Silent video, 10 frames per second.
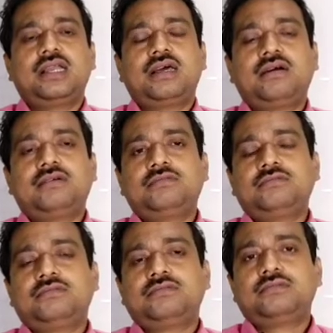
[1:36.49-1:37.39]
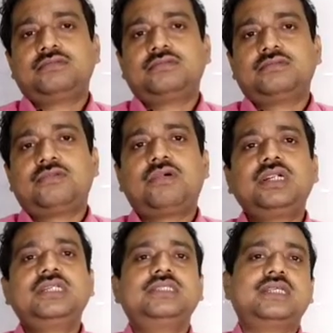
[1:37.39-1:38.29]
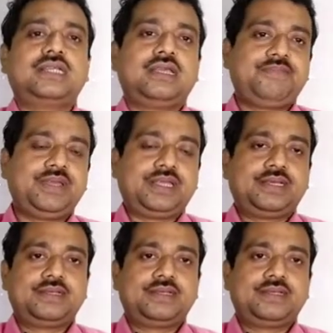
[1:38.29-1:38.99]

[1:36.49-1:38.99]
Now, what is an epic?